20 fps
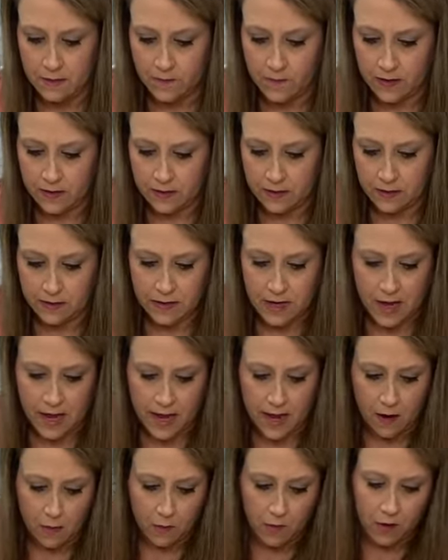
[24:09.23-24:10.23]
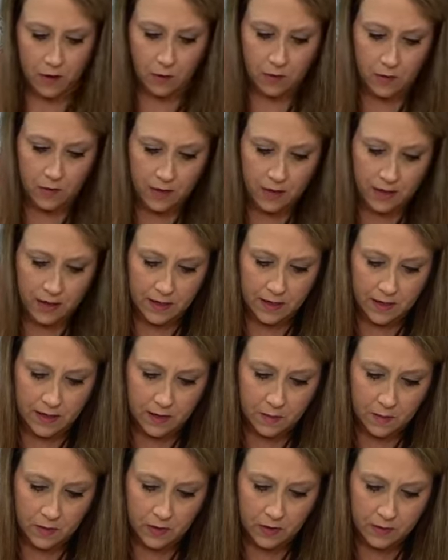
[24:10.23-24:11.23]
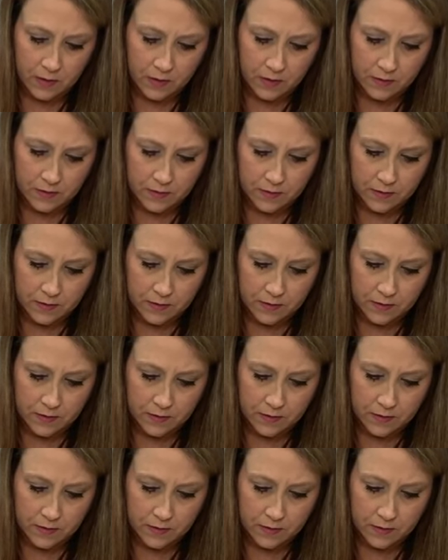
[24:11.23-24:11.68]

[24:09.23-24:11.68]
Fix his hat where I want it. And I'm gonna